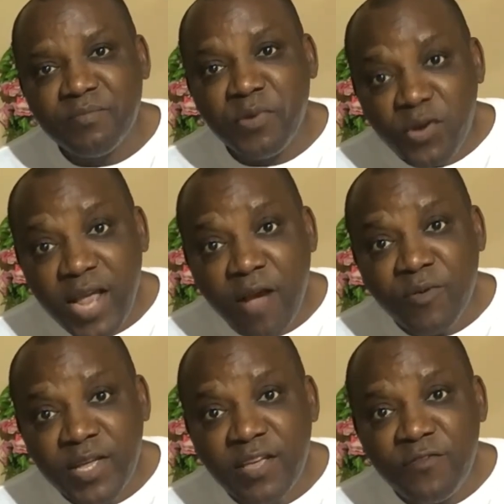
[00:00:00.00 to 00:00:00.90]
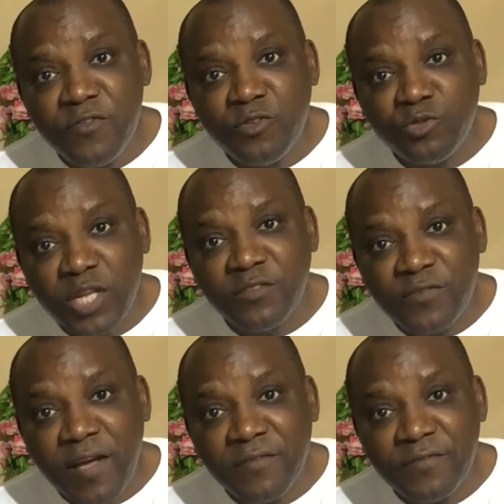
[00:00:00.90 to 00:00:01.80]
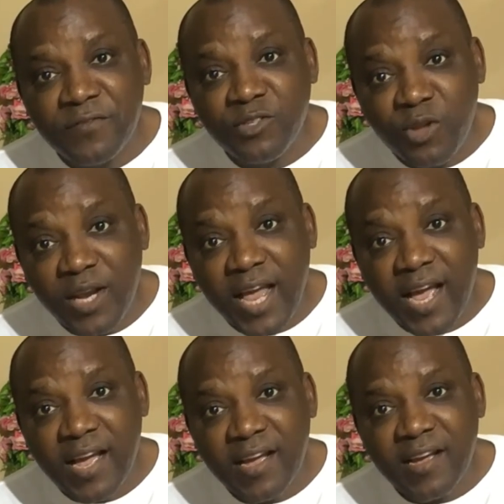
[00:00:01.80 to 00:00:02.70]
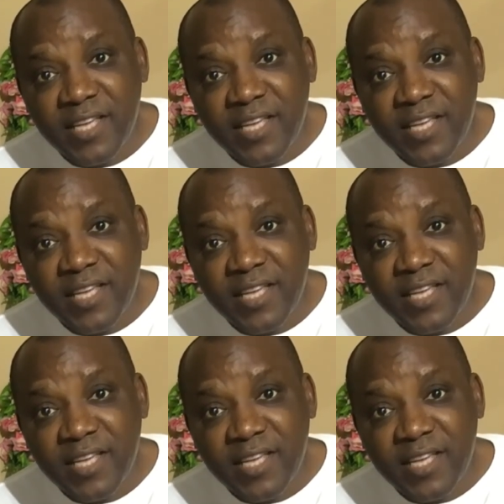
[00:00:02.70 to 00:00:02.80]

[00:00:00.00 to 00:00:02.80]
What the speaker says: Payoneer will give you $25